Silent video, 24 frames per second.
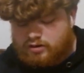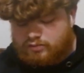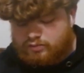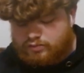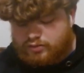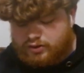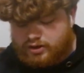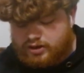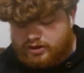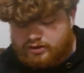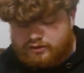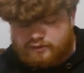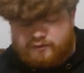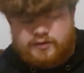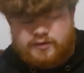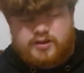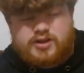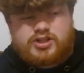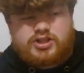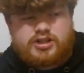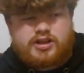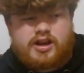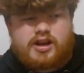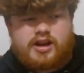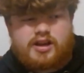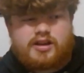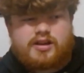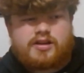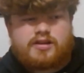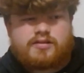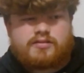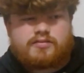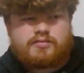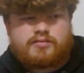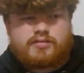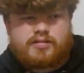But
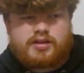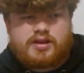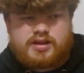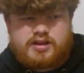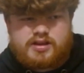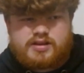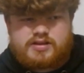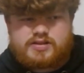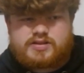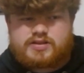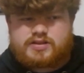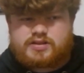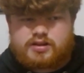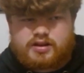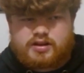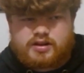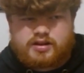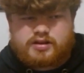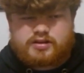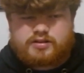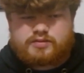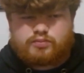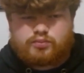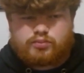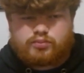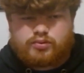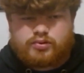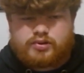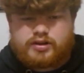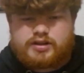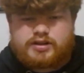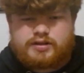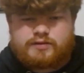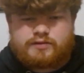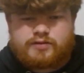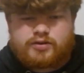officiating is a
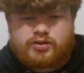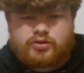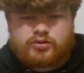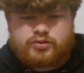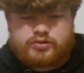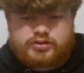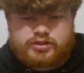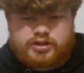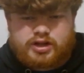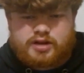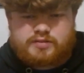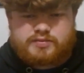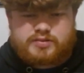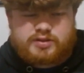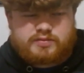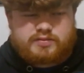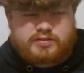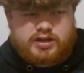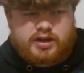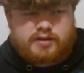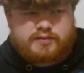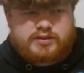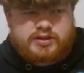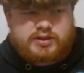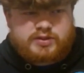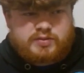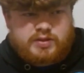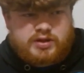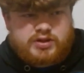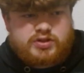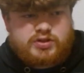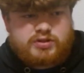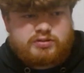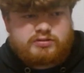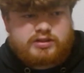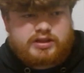pretty difficult job sometimes,
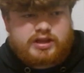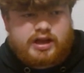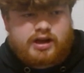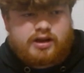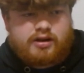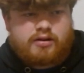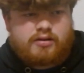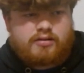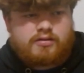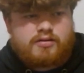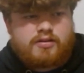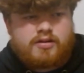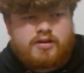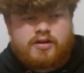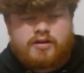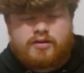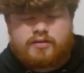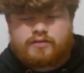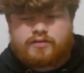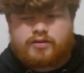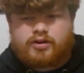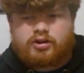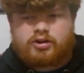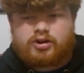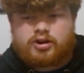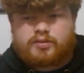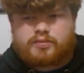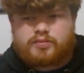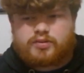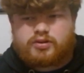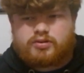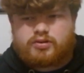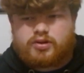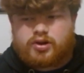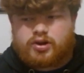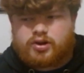especially with how far up
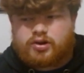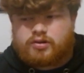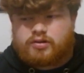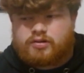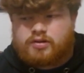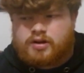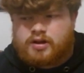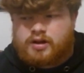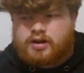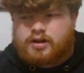you go.